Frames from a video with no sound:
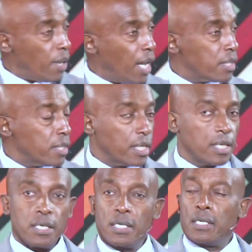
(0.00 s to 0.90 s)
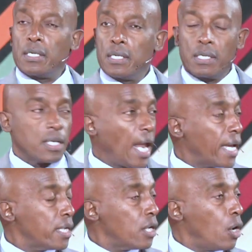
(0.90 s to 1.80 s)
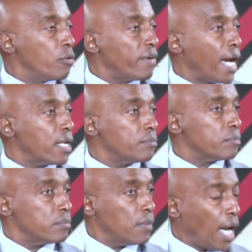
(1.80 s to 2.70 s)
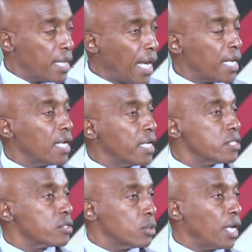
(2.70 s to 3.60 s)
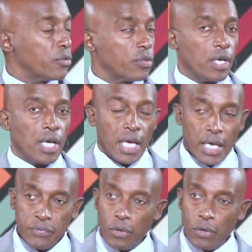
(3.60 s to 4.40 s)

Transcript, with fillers: under the line of Adam, and that leads to death. If you're